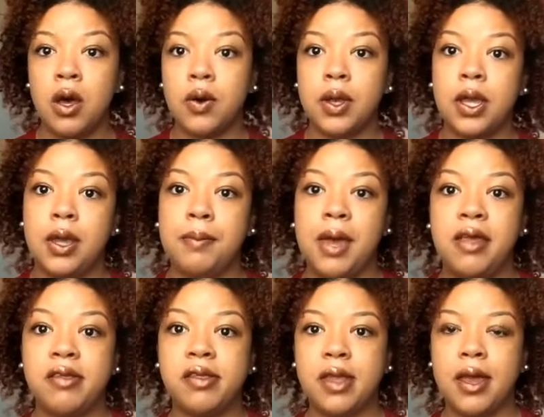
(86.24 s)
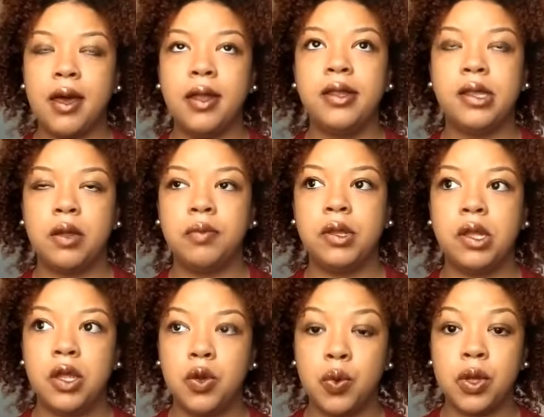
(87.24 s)
Okay, my second tip
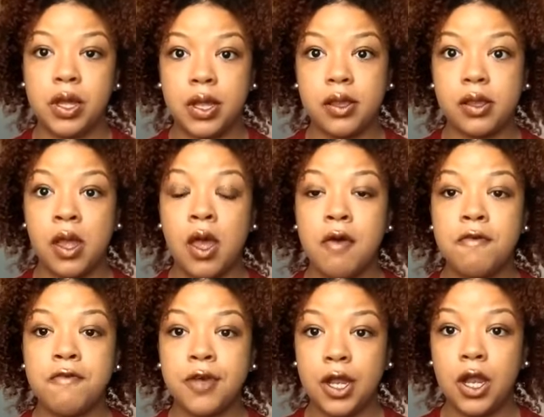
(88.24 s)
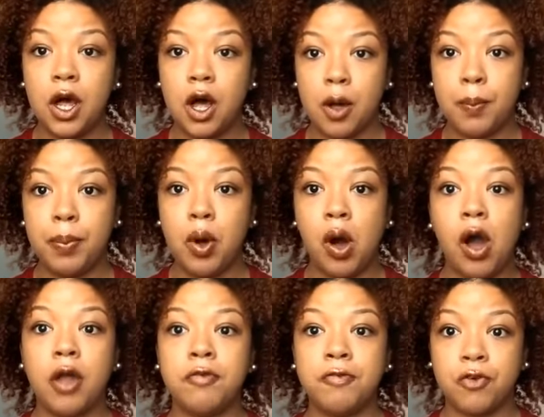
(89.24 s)
to you is fill up
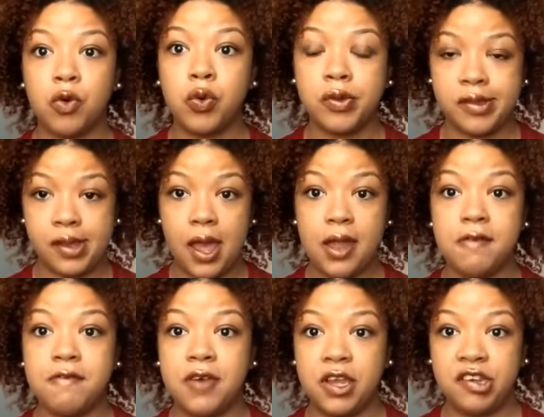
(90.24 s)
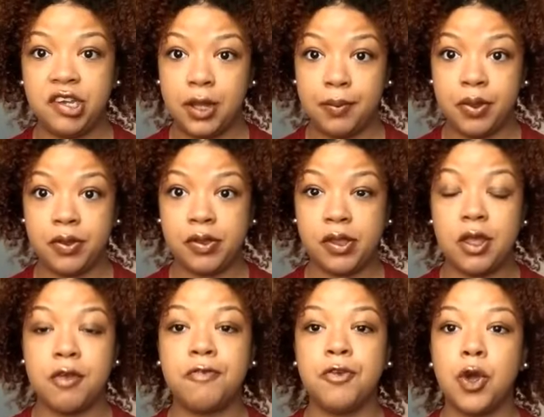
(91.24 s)
on fruits and vegetables
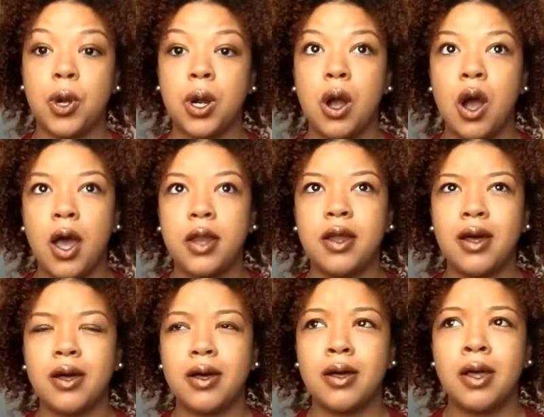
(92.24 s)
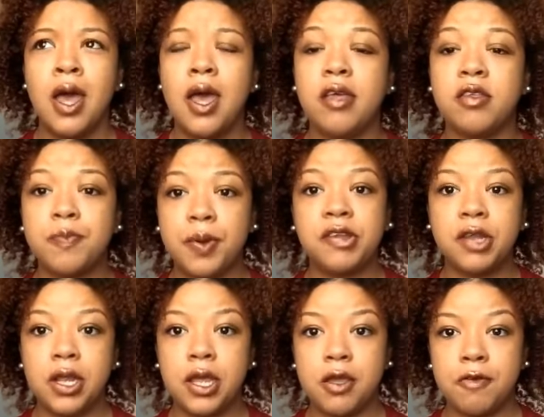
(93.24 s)
if you're on a,
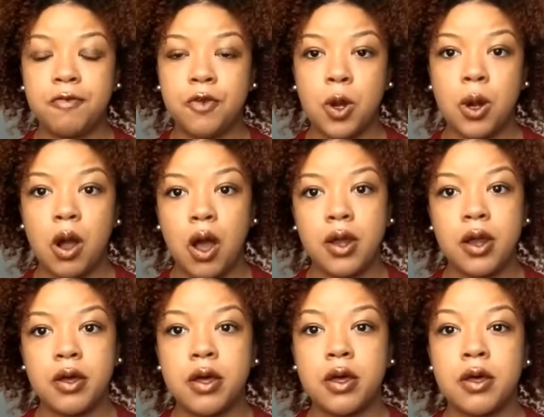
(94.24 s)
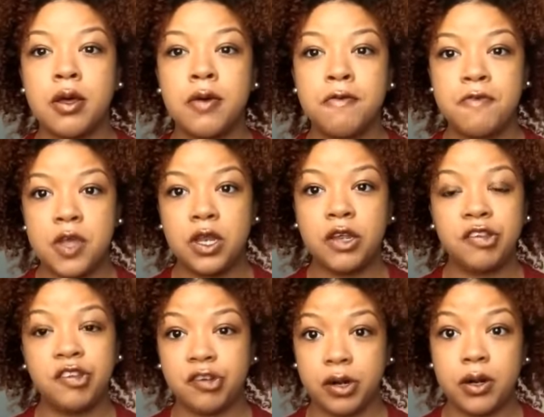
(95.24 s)
especially if you're on a
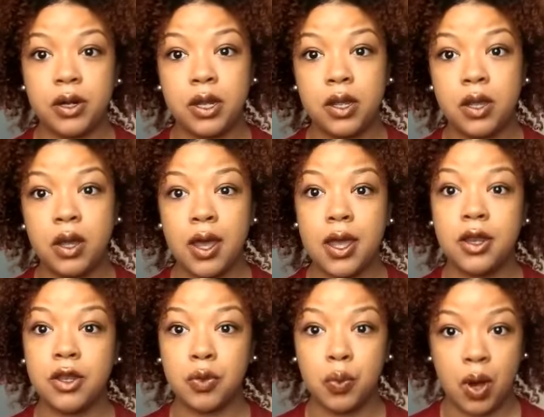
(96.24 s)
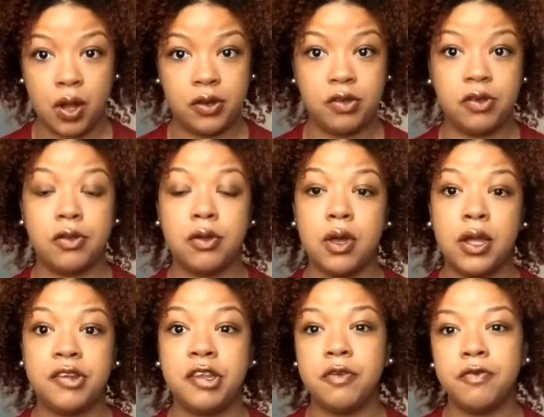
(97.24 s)
fitness journey and you want to
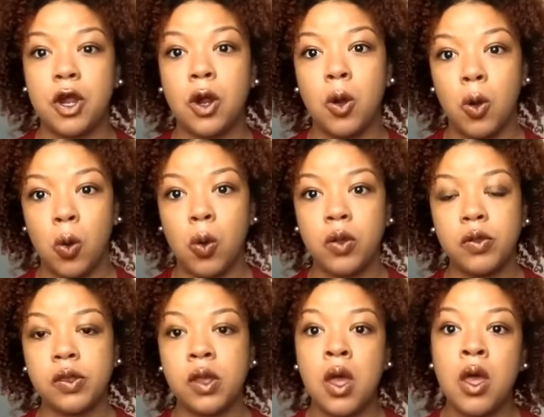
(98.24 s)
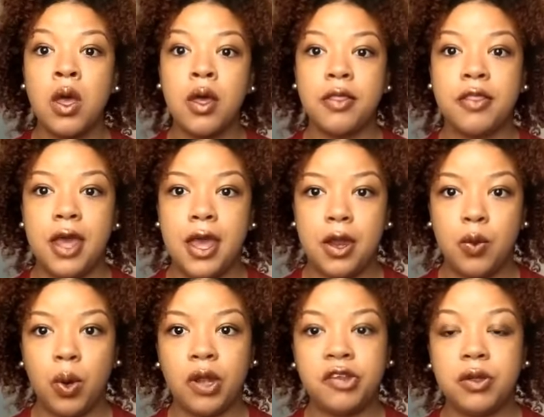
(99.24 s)
achieve your goals.
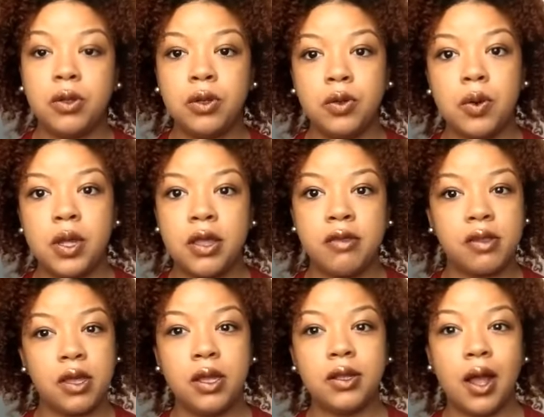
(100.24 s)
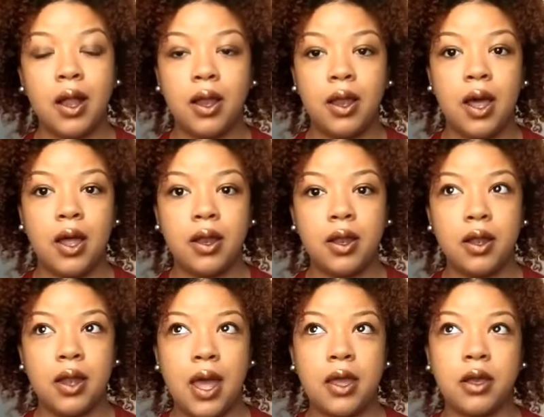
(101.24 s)
Then what you'll do is eat a lot,
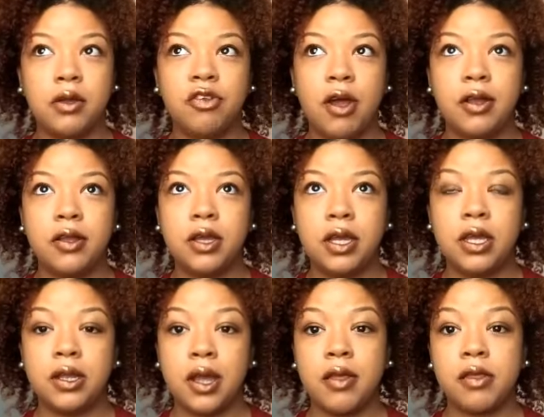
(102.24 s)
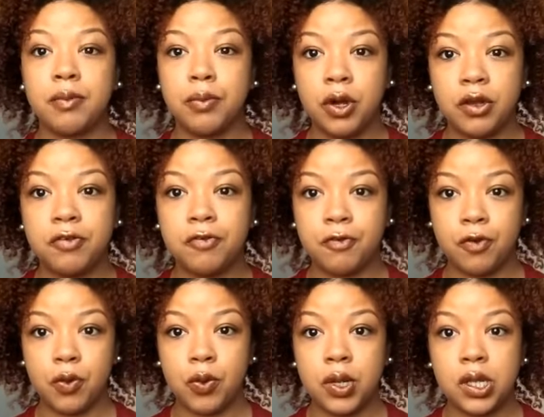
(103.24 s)
like try to eat as much
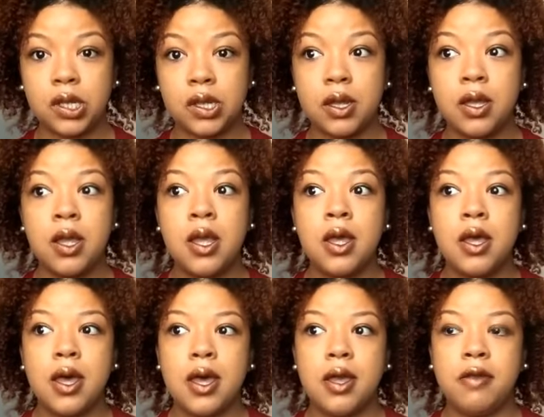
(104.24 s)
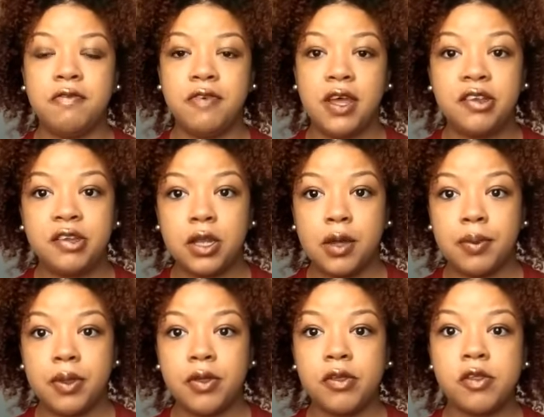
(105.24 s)
fruits and
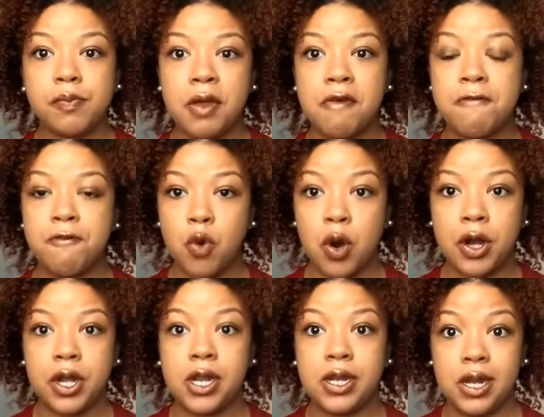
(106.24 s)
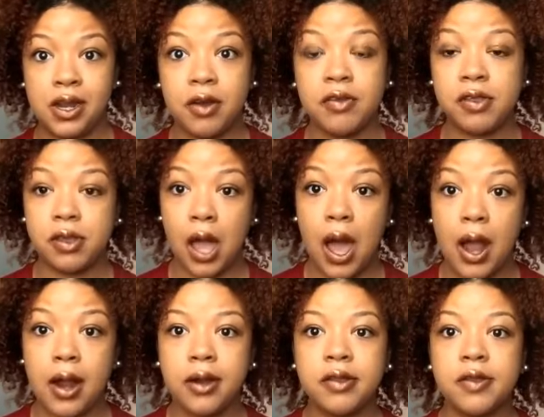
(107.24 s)
vegetables before the dinner
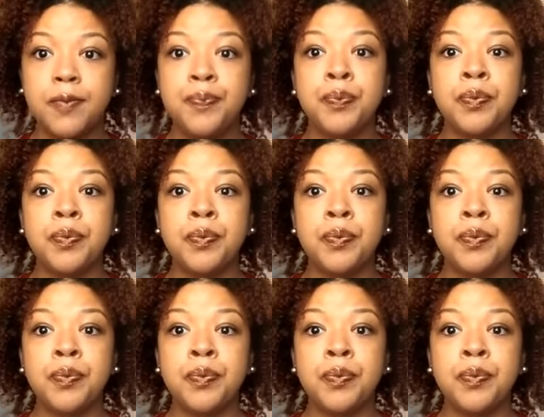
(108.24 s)
starts,